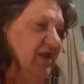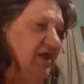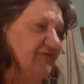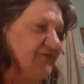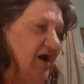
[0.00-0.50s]

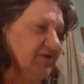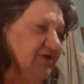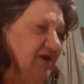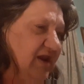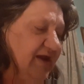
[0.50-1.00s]
If I
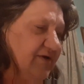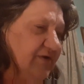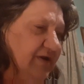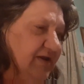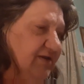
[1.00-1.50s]
declare
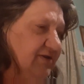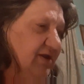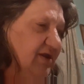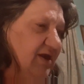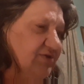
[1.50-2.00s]
it
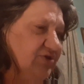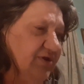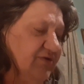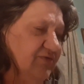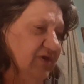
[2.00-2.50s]

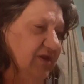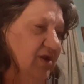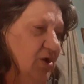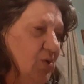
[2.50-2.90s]
unto thee,